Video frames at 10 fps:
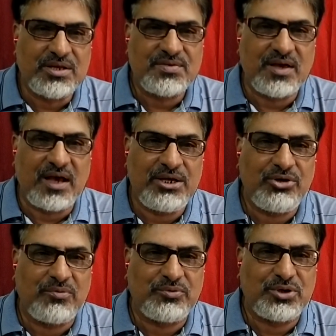the side
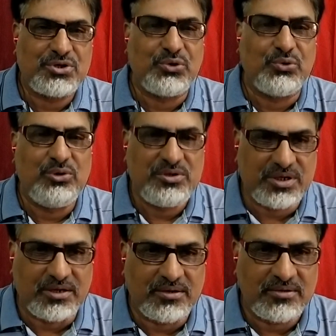of the soldier,